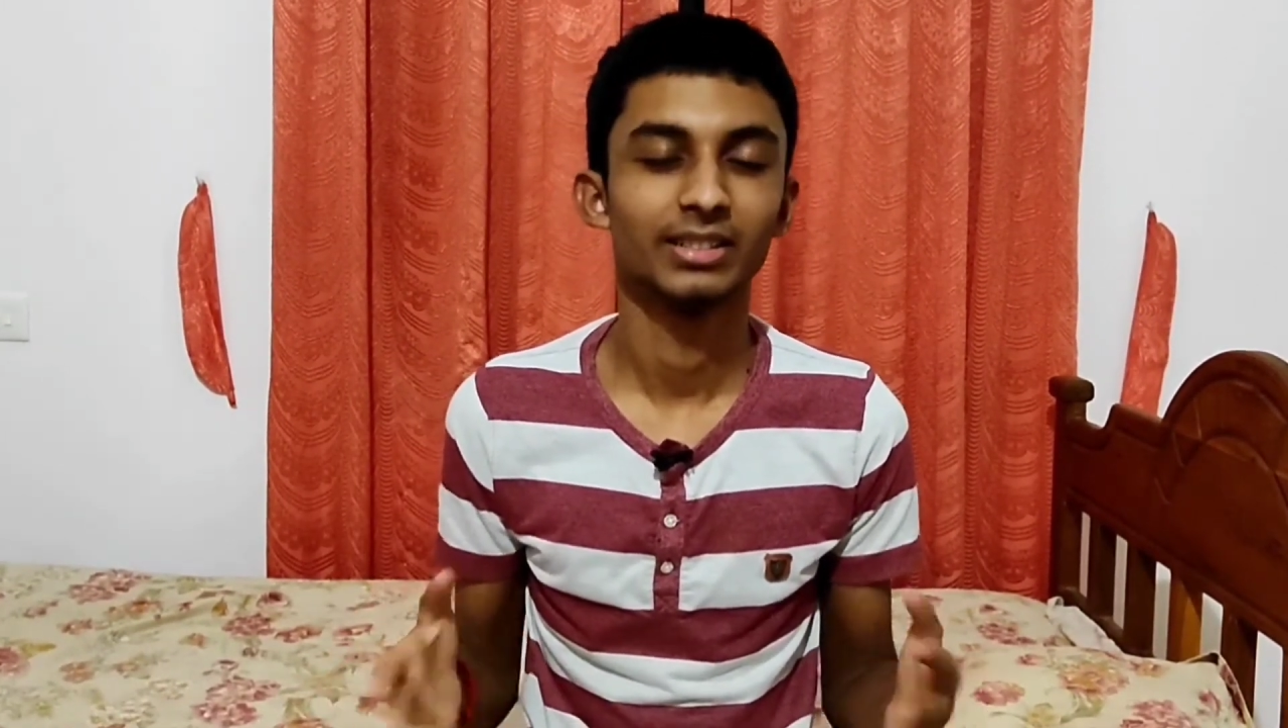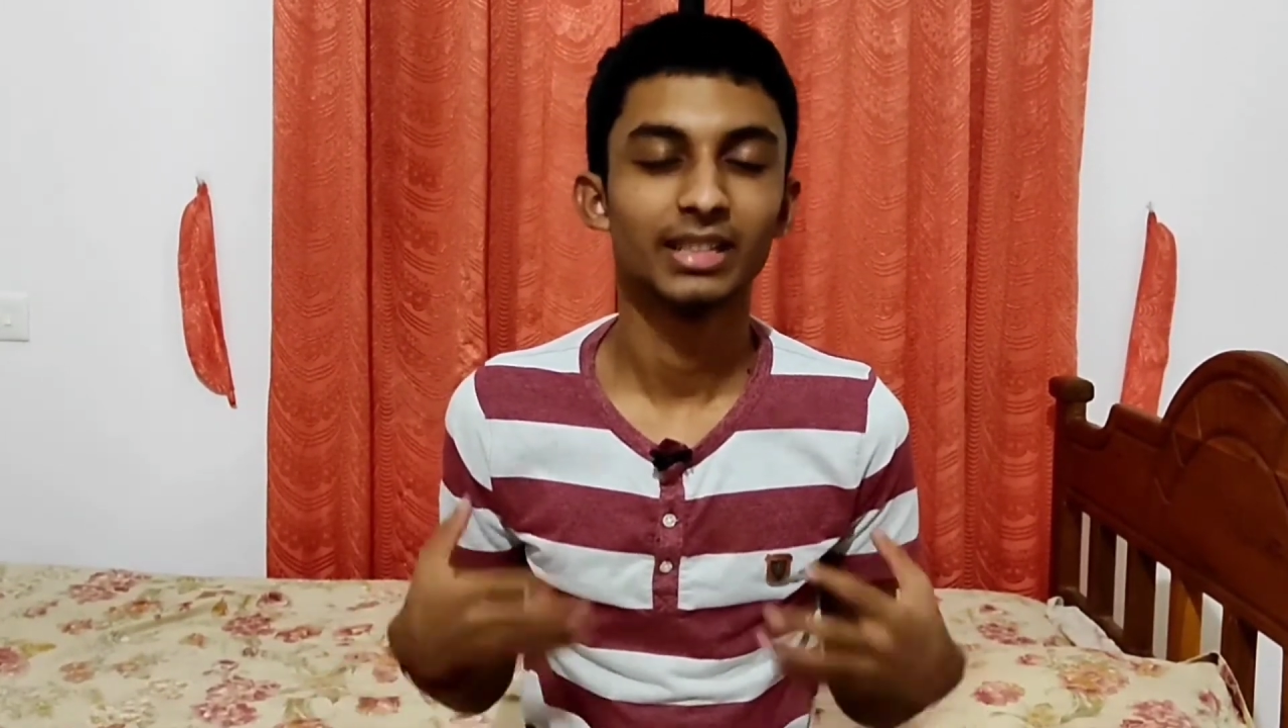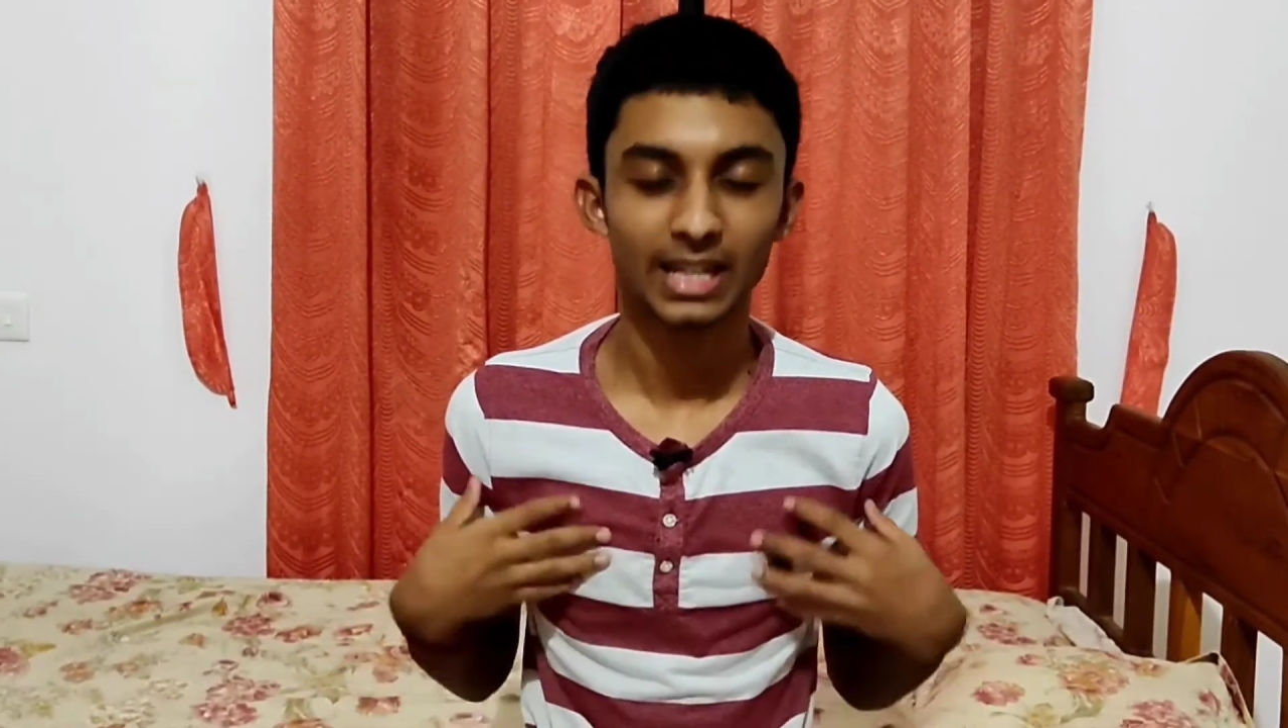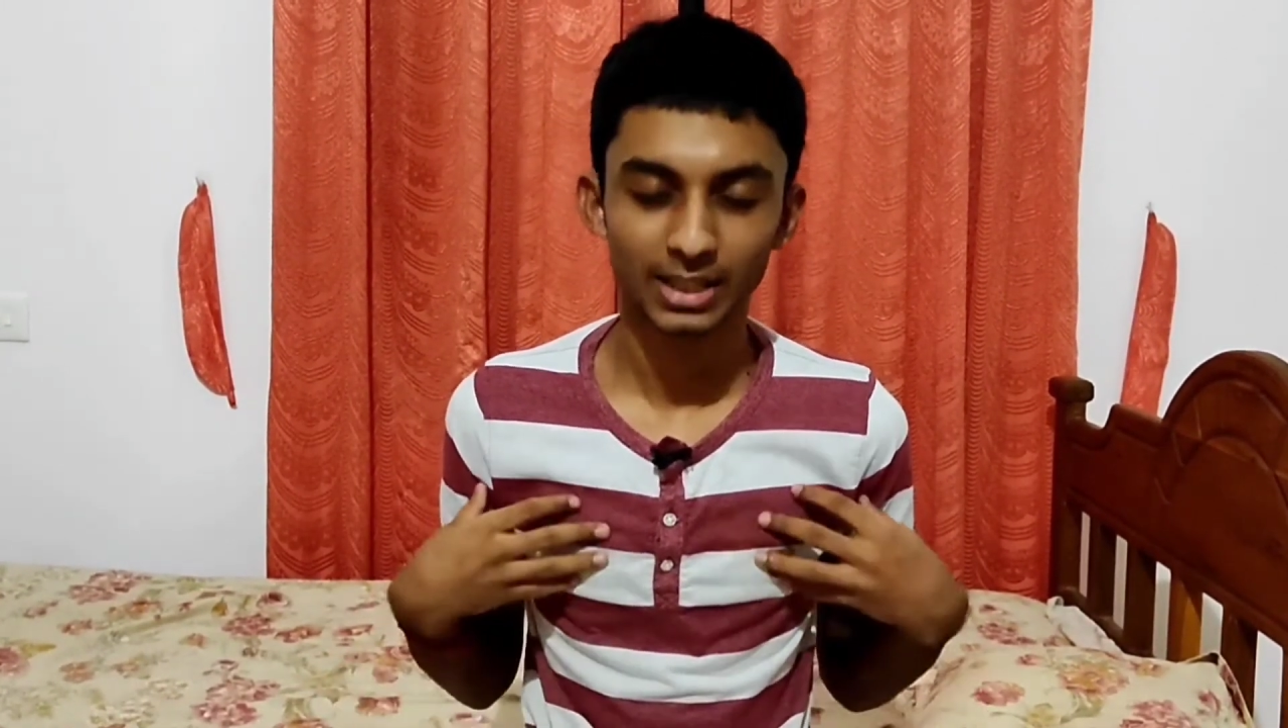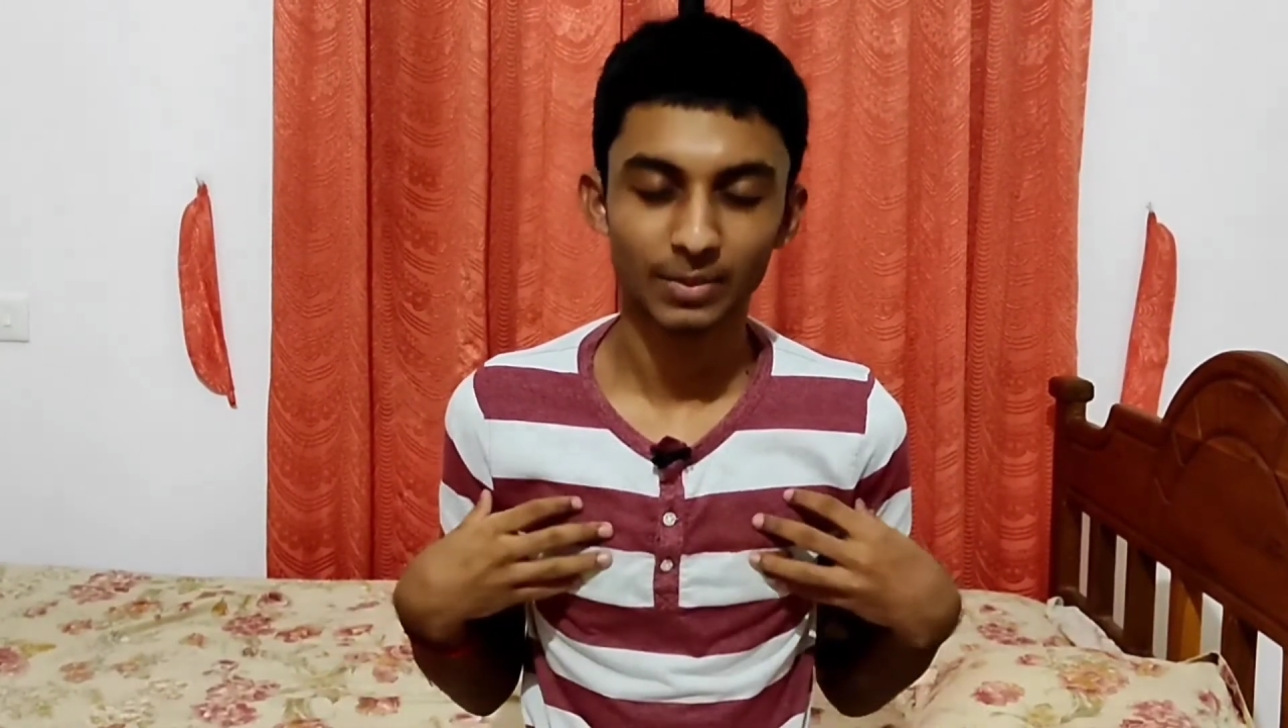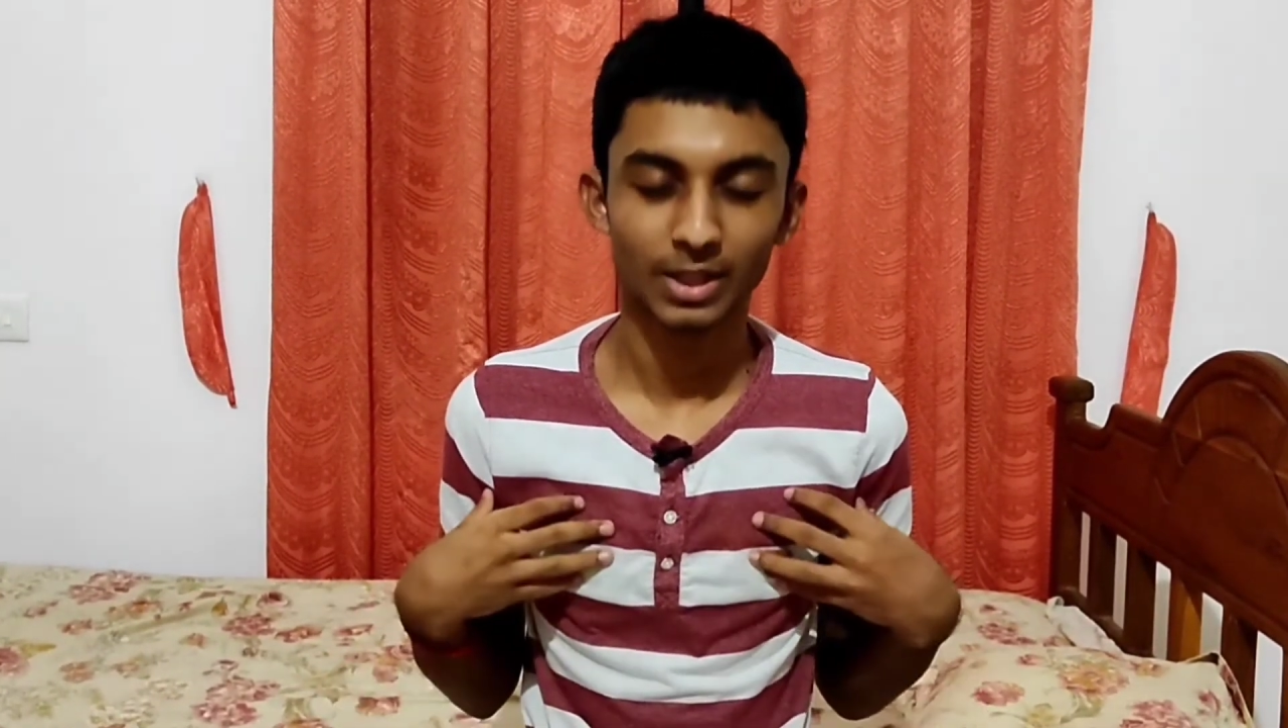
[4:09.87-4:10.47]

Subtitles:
that's my